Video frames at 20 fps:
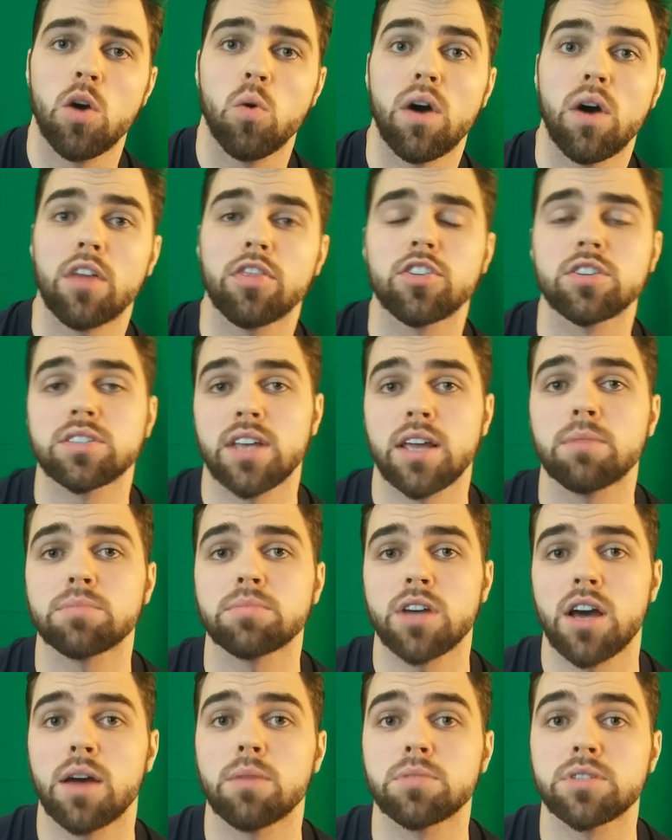while at the same
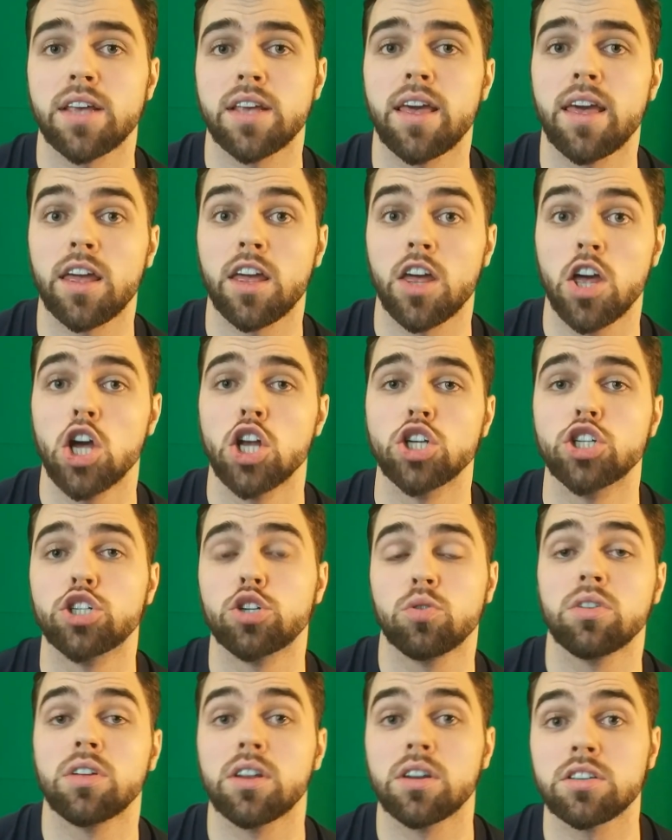time saying
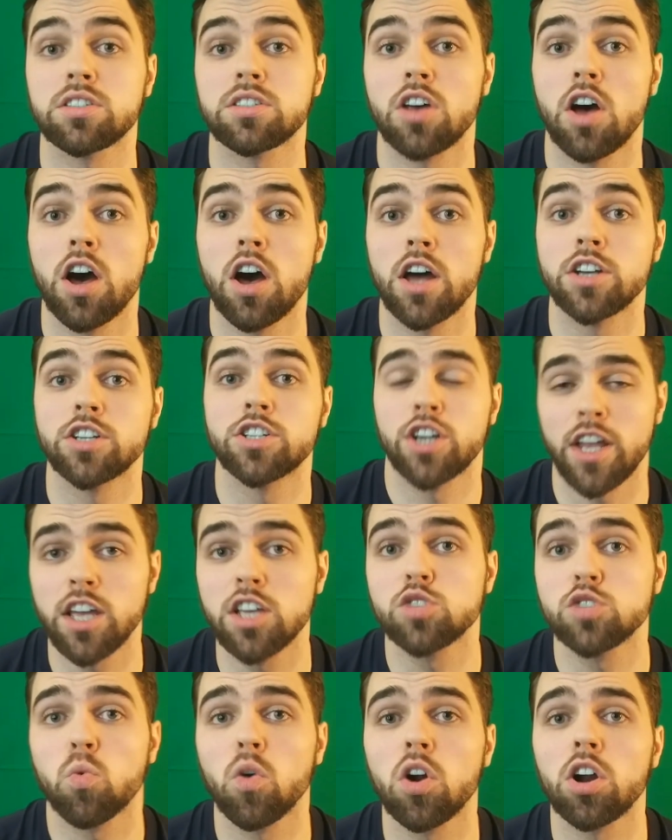Julian Assange
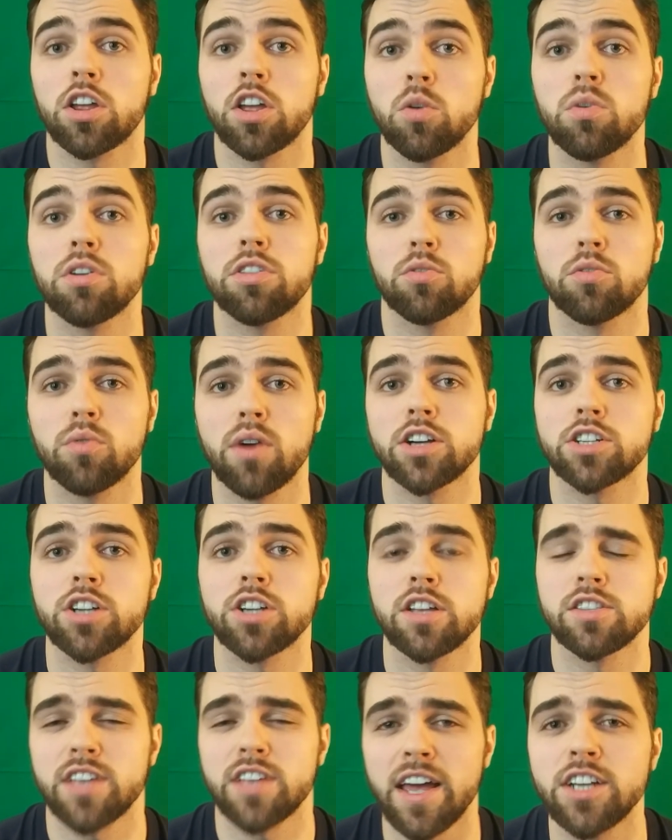is working with the
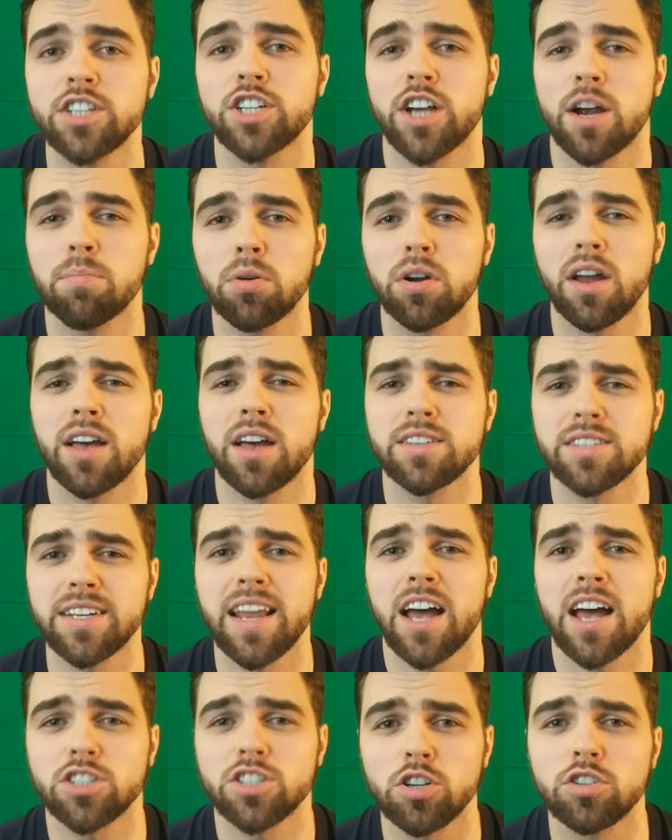Russians and jeopardizing
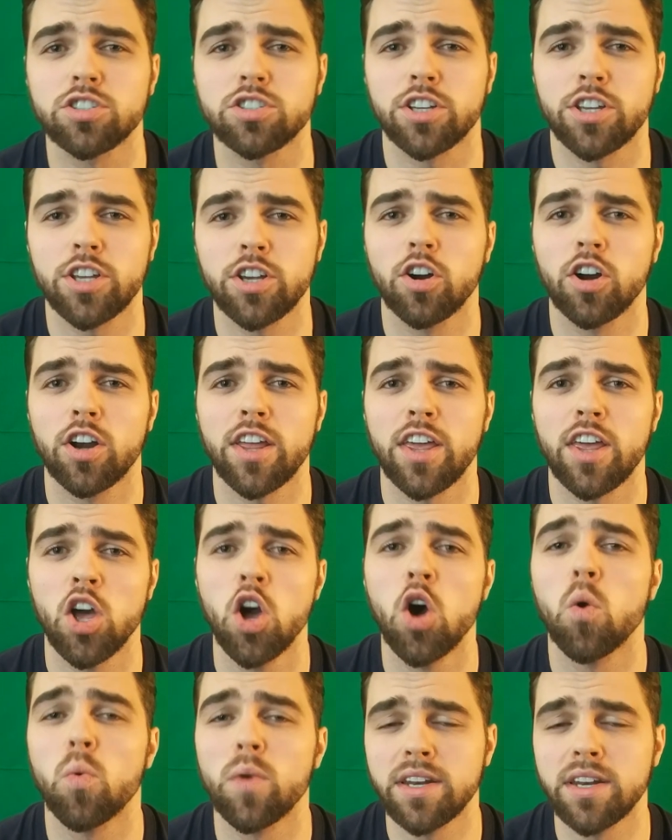national security.
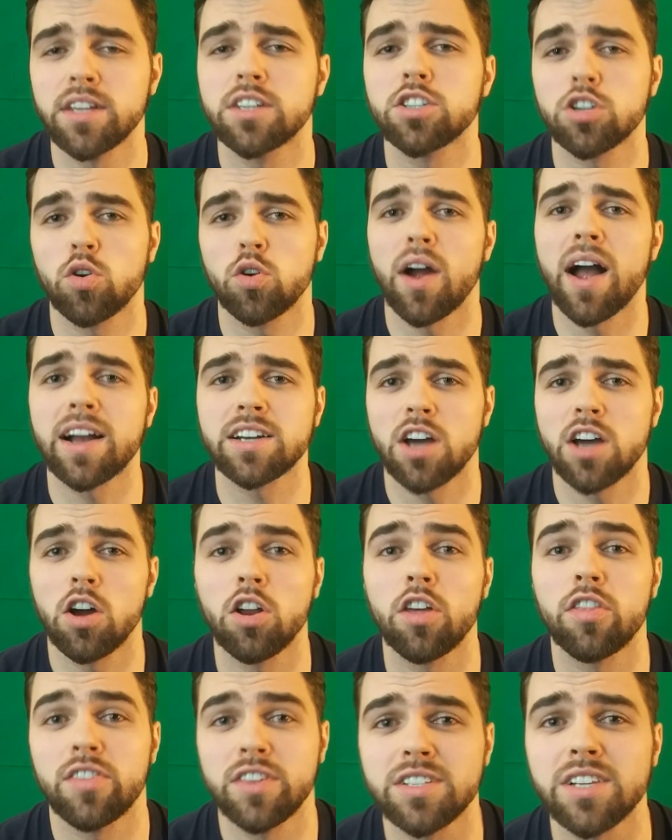We need to crack down
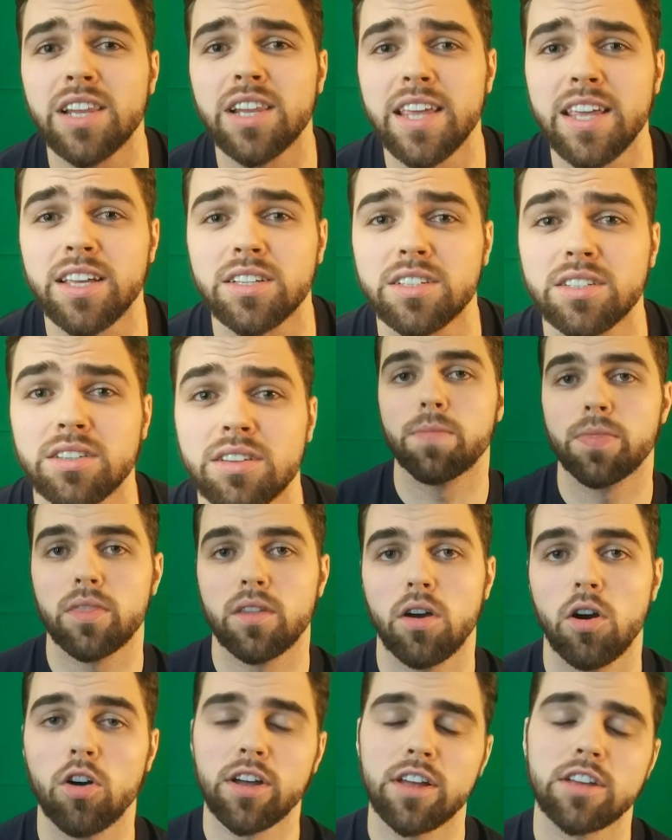on these leaks.
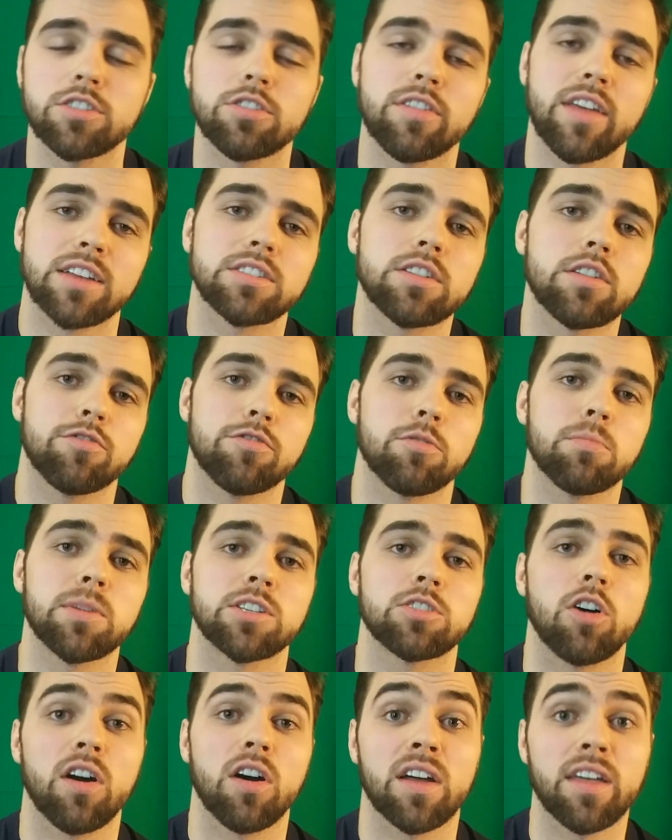Okay, so that's it for me
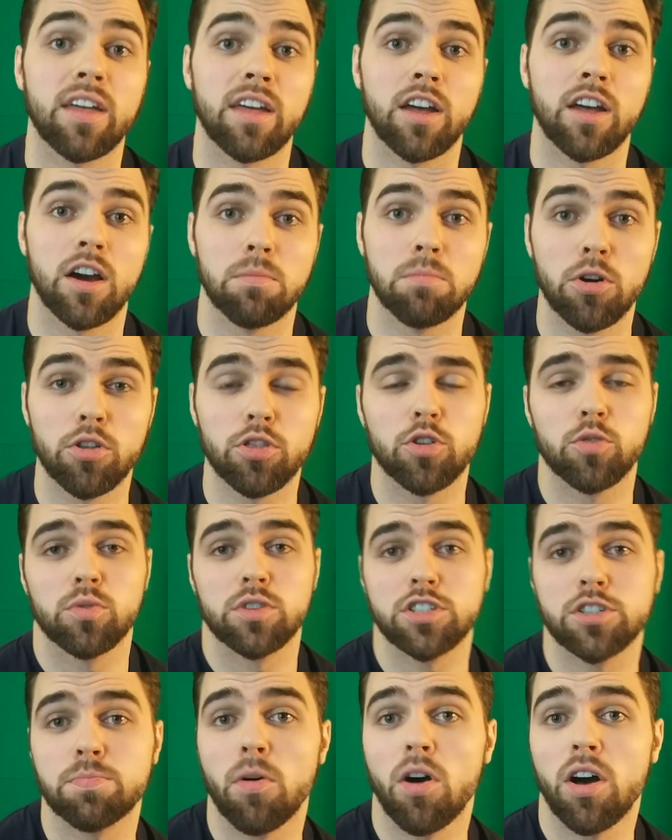talking about the
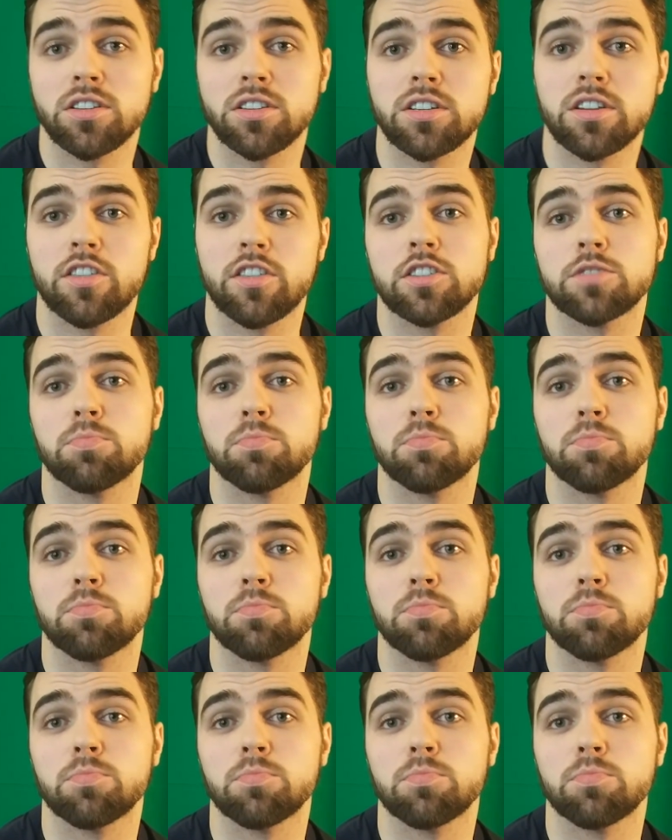response to this